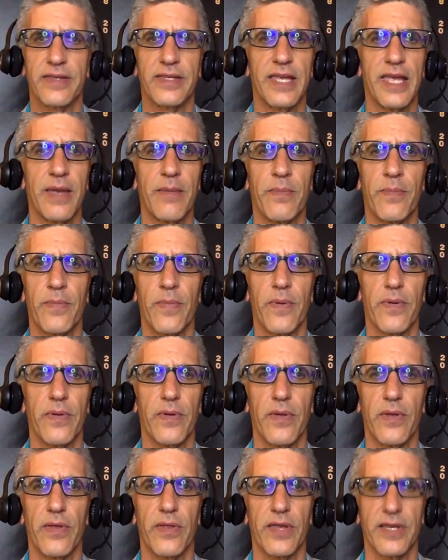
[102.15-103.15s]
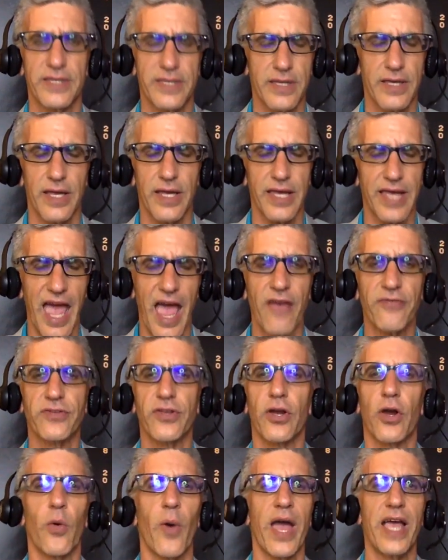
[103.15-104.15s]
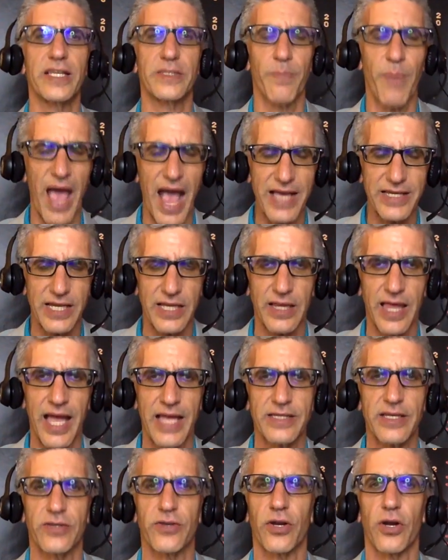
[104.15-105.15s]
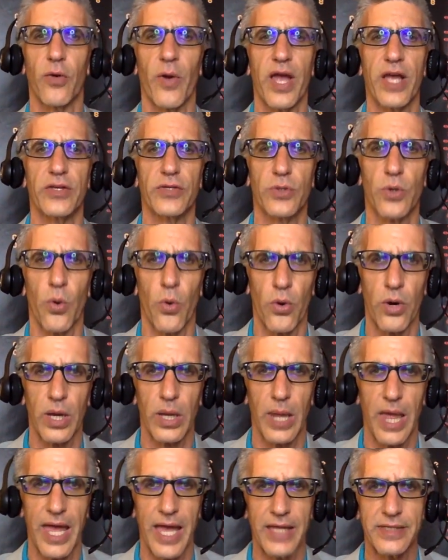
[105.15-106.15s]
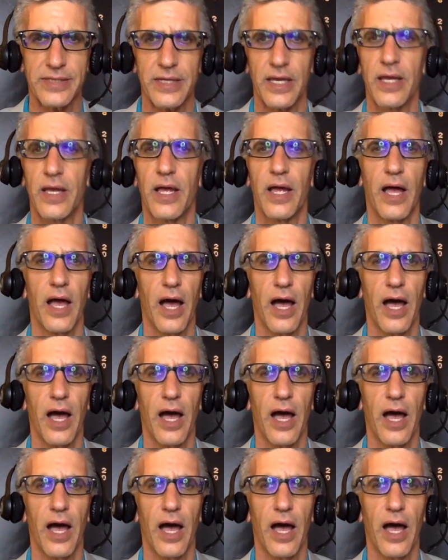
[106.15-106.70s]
The team, uh, the, the Cavs took away his passing lanes. They took away his scoring lanes.